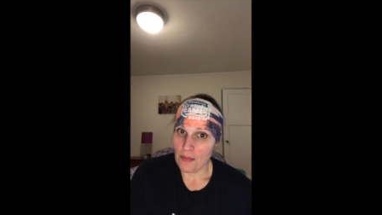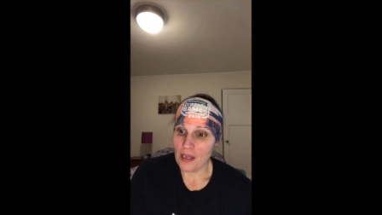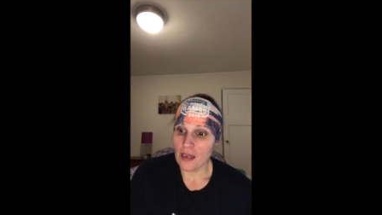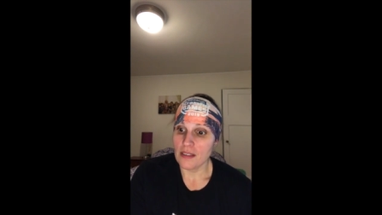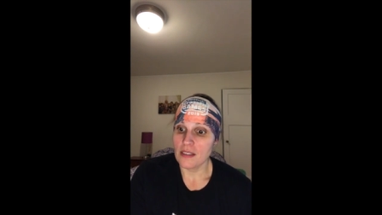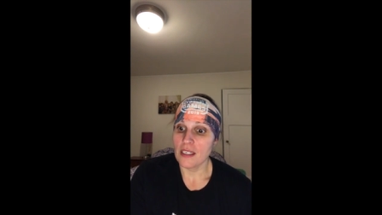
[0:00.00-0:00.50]

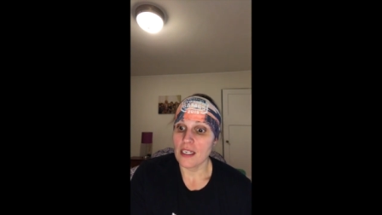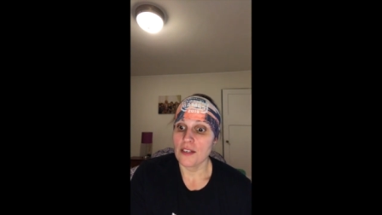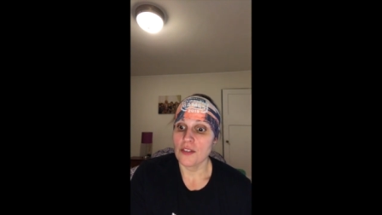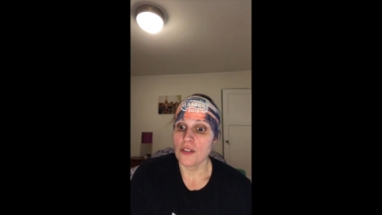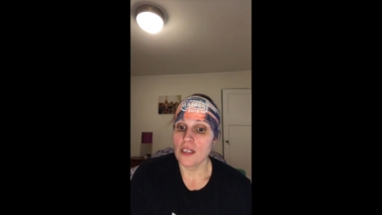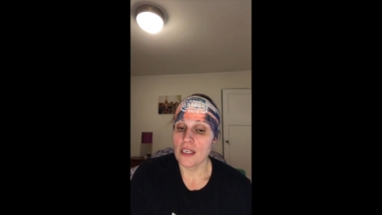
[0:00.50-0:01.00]
because he
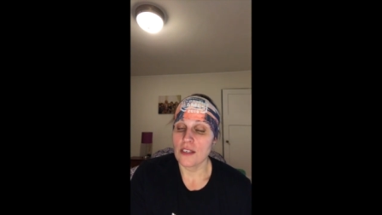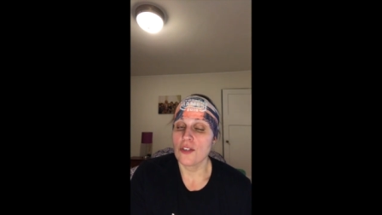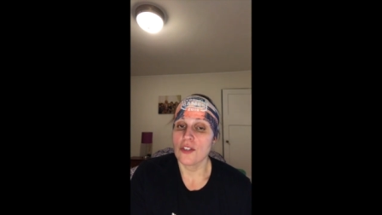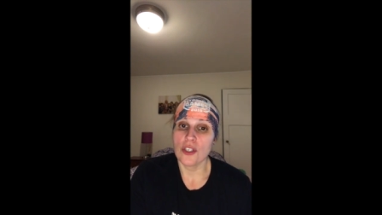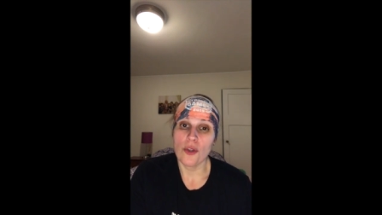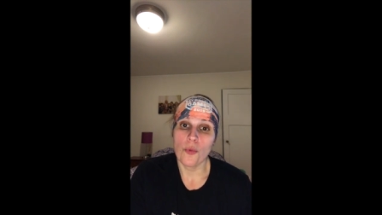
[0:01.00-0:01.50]
is he's
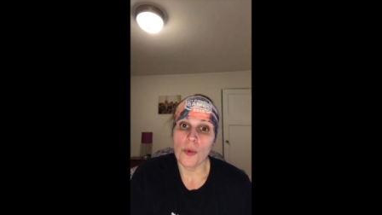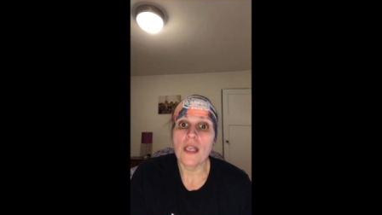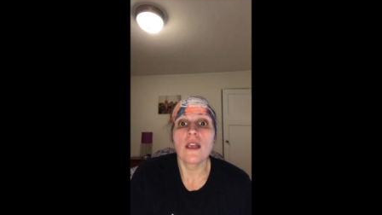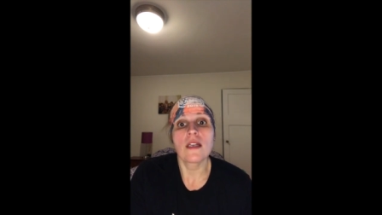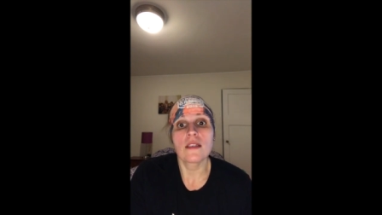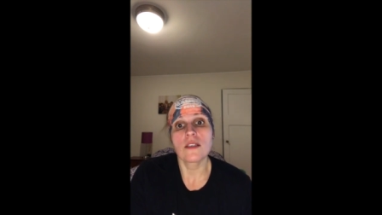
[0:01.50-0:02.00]
still weak
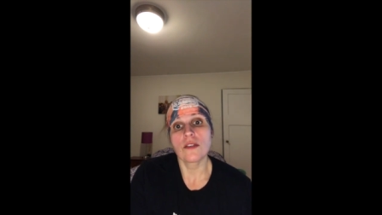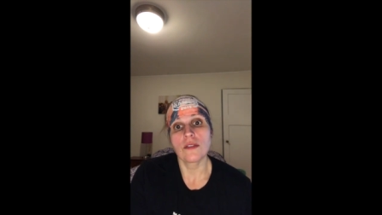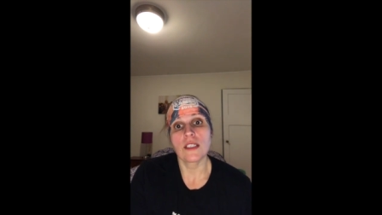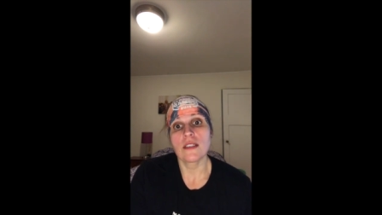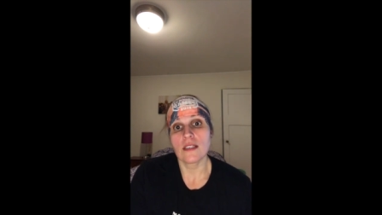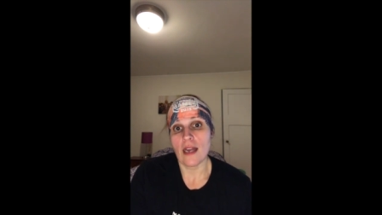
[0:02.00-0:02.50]
he still
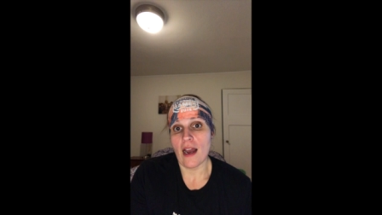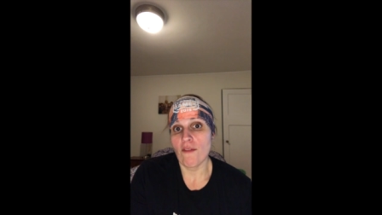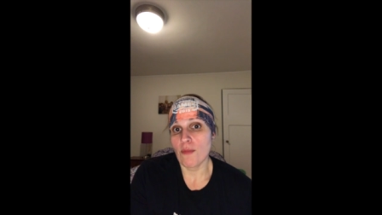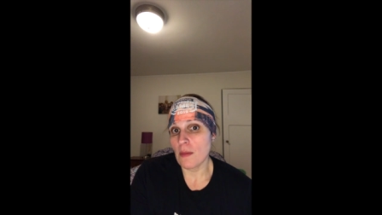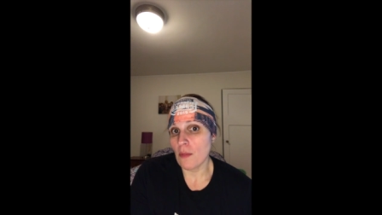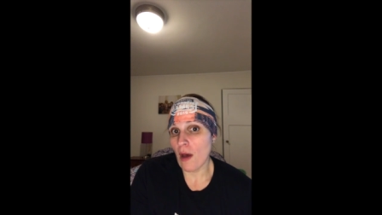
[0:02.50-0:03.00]
needs to have
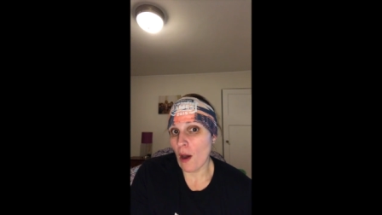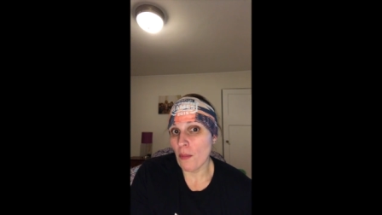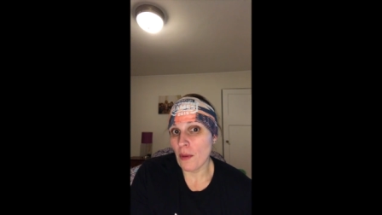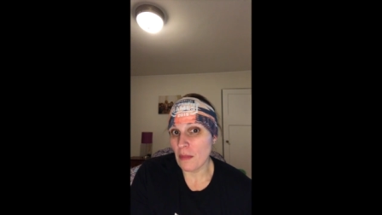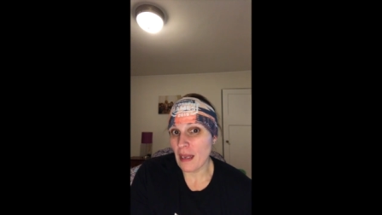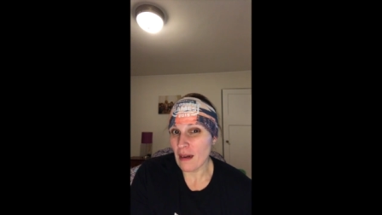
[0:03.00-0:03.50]
people help
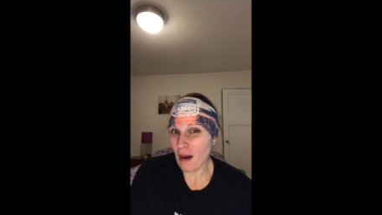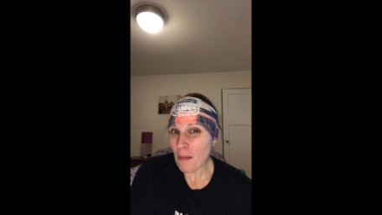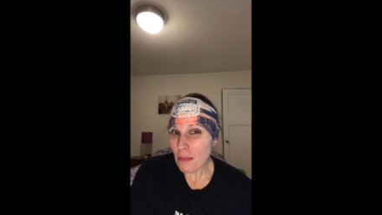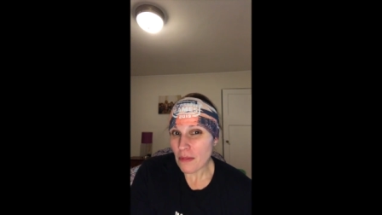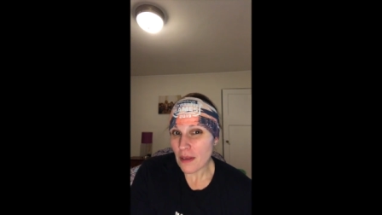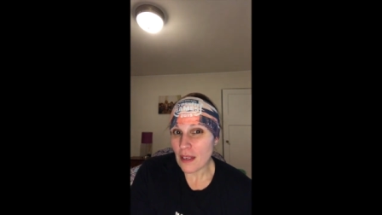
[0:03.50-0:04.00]
him get
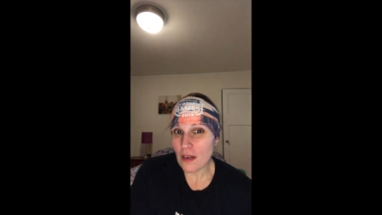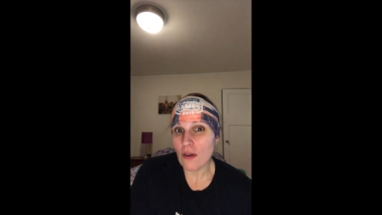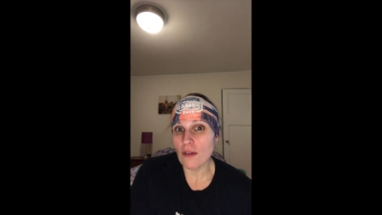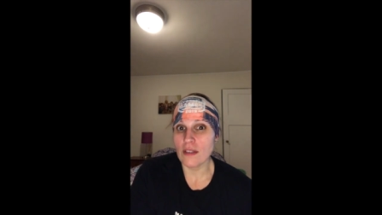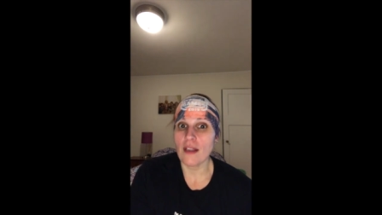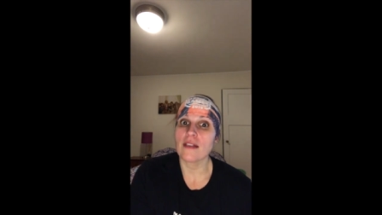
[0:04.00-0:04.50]
up you know
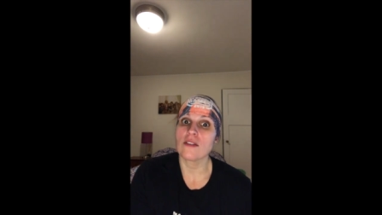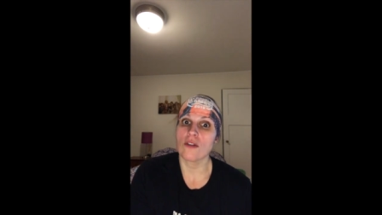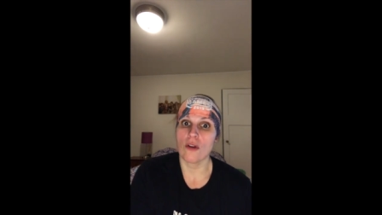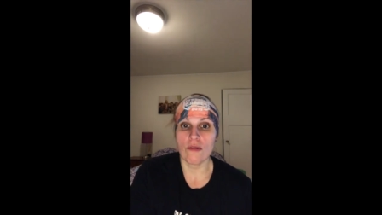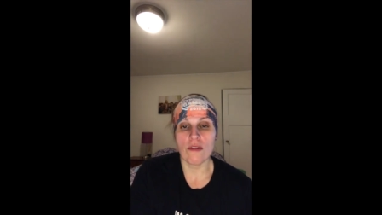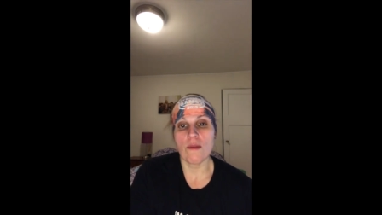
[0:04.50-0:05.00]
and like to
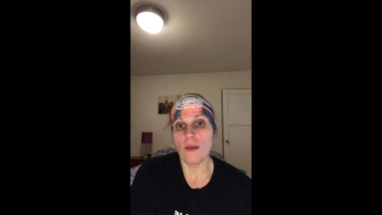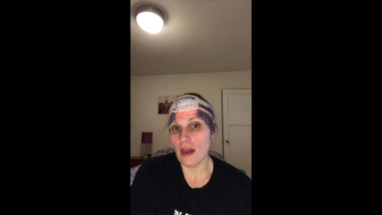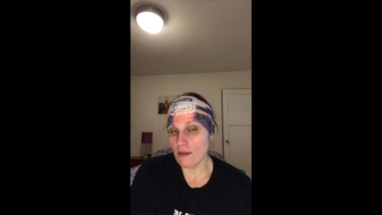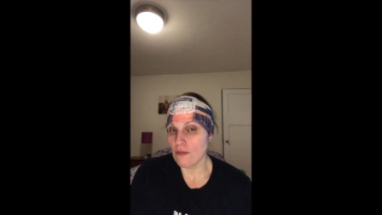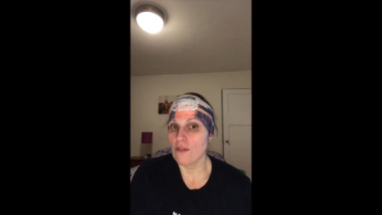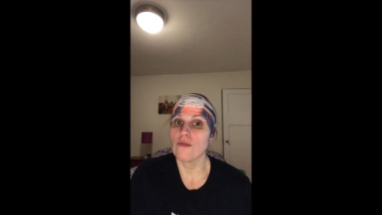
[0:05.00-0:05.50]
go to the
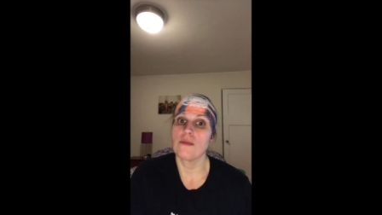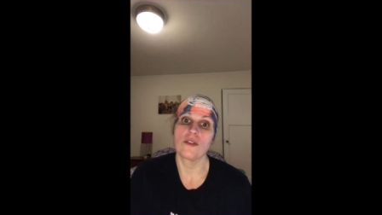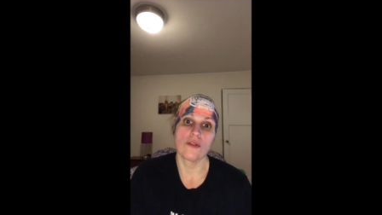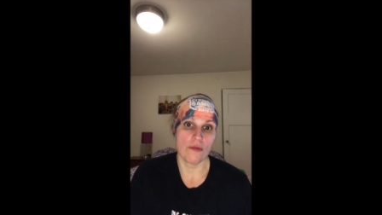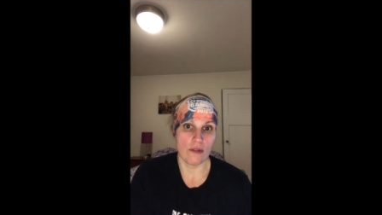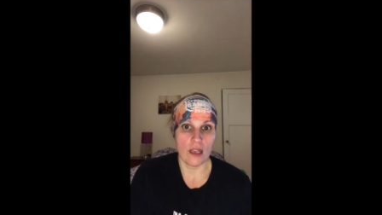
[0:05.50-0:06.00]
bathroom and
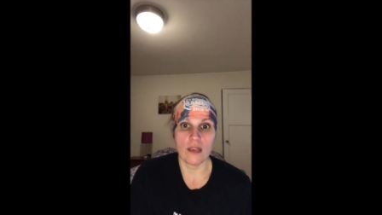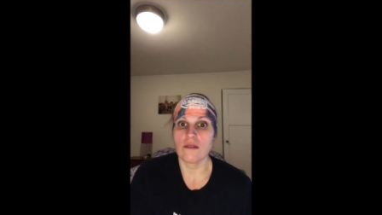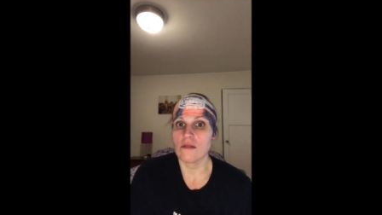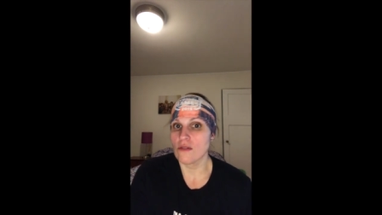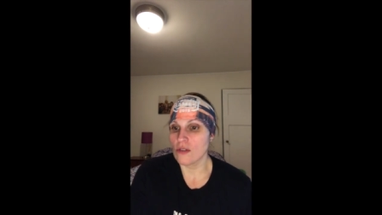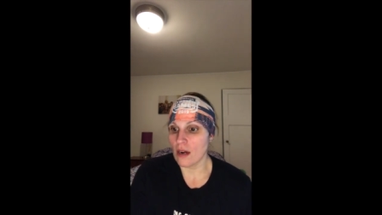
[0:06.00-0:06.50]
do things
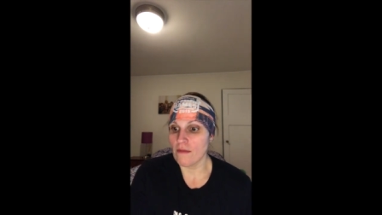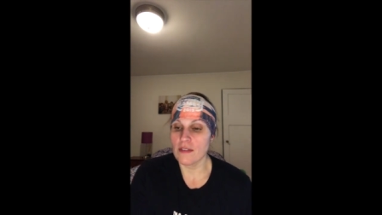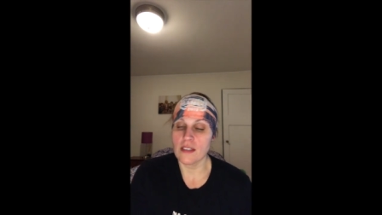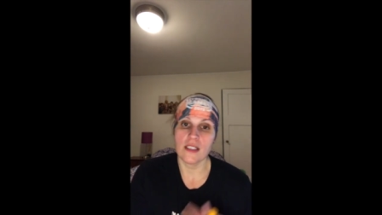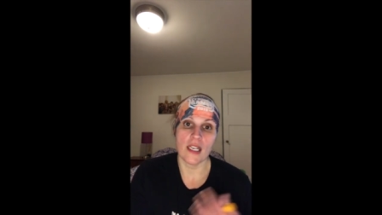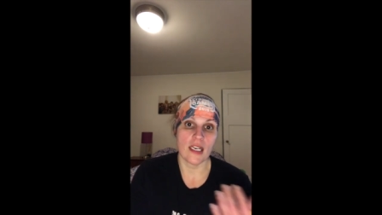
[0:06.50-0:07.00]
and stuff
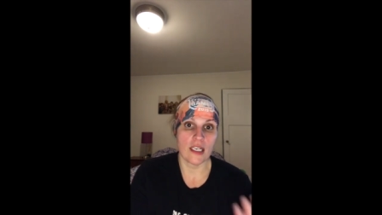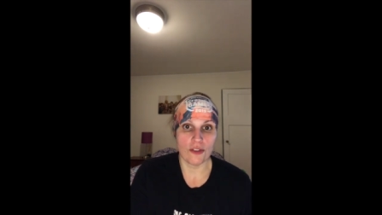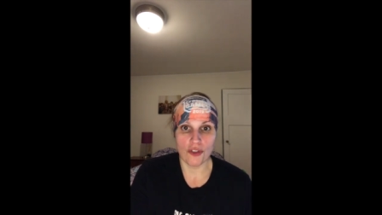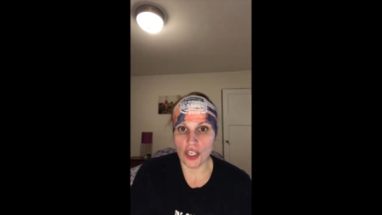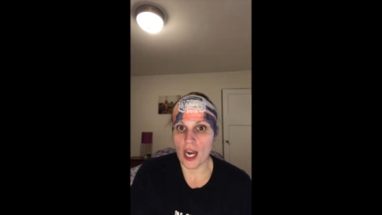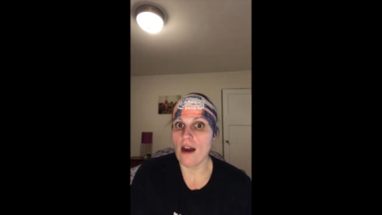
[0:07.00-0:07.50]
and sit in his
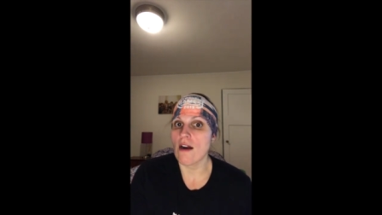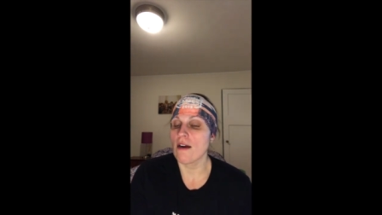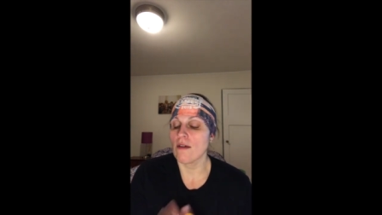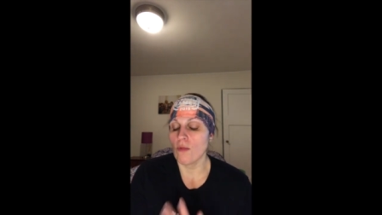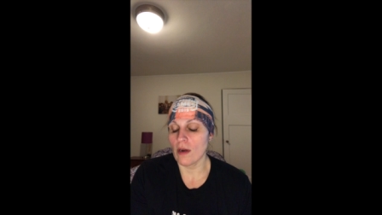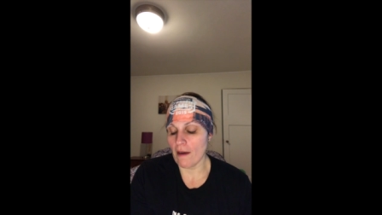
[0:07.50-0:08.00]
chair
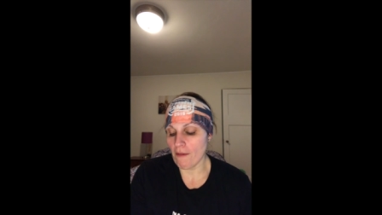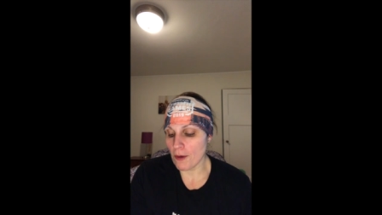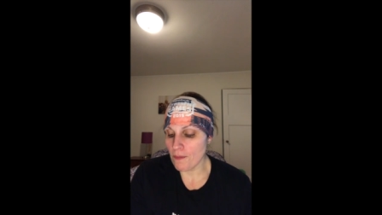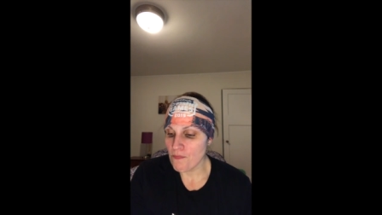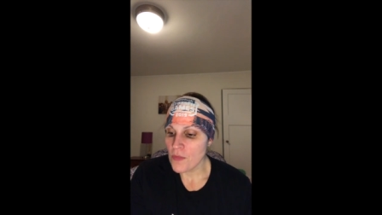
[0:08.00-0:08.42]
and whatever